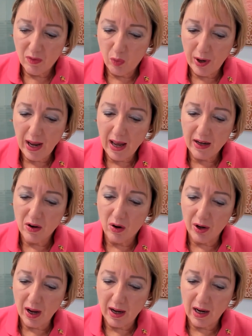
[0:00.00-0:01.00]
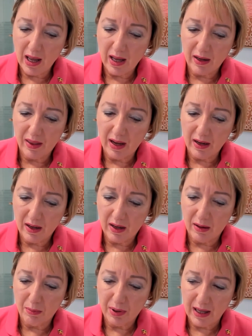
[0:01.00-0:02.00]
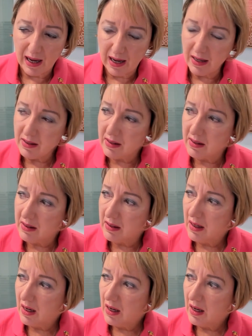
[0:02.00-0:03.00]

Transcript: if we had not had that in place